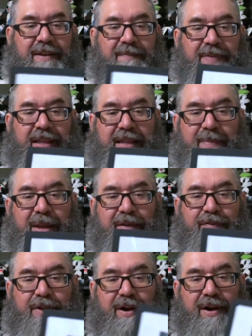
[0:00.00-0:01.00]
that they made
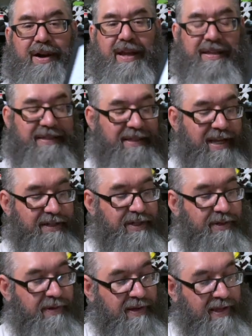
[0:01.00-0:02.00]
for a
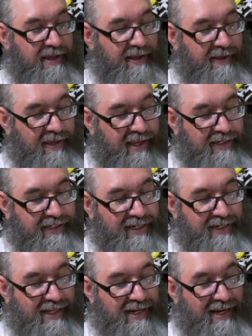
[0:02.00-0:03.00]
statue. And she
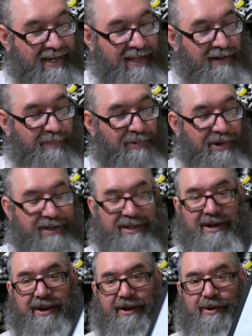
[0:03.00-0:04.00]
did a needlepoint
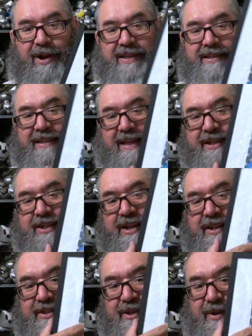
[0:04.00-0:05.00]
on it, a cross stitch.
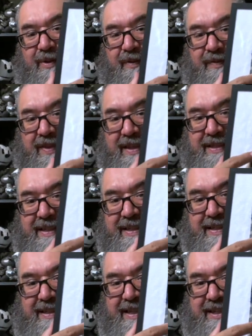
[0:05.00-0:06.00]
So
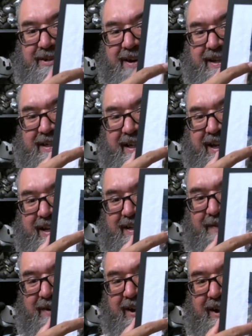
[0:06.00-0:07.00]
these are actually
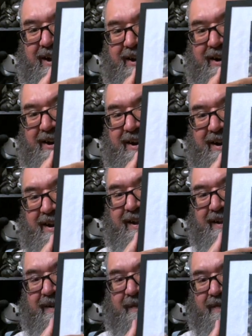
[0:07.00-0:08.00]
different colored
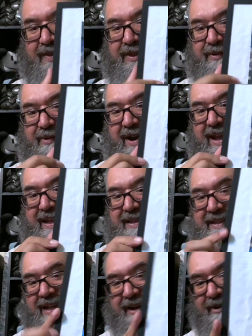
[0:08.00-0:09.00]
threads.
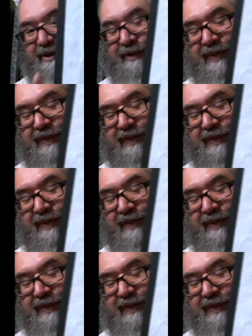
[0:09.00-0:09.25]
I don't know if the